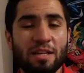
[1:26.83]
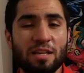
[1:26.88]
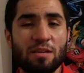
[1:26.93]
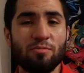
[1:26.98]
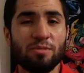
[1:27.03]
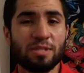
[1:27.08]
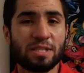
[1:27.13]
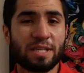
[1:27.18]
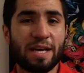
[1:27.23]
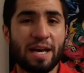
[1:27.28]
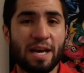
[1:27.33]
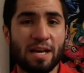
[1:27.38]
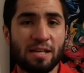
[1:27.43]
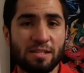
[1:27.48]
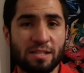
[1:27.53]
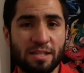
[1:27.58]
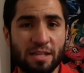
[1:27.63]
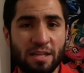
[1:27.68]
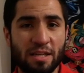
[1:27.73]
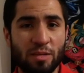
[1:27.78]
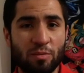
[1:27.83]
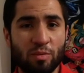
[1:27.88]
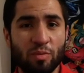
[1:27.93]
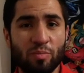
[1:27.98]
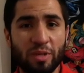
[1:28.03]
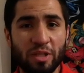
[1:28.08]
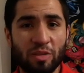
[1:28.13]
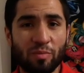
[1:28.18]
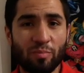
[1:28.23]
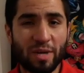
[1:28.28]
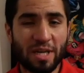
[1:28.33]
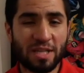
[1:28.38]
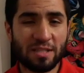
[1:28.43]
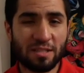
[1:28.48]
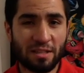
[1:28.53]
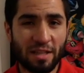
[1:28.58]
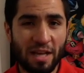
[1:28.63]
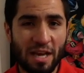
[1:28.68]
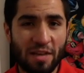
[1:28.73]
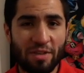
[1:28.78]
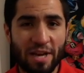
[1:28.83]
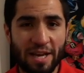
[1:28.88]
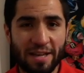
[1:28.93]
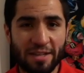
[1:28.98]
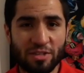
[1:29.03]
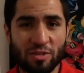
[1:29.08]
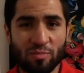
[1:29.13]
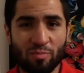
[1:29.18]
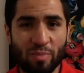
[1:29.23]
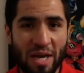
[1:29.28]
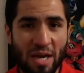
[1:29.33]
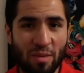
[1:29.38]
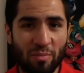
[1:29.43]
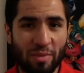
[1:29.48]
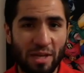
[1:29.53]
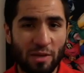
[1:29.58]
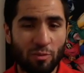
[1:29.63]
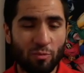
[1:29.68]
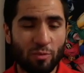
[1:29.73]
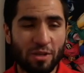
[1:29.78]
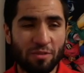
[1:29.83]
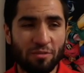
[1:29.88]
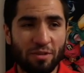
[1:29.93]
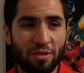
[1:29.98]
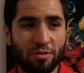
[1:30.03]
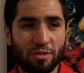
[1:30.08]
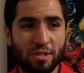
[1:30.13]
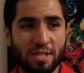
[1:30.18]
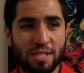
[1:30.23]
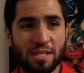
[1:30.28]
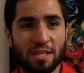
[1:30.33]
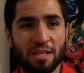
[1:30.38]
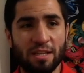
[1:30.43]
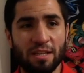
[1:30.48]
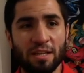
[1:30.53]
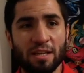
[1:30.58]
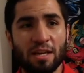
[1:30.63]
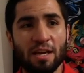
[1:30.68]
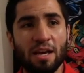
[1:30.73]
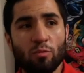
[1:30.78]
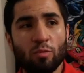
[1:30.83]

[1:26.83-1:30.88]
he was cast that he would be the best live-action Batman we have ever seen.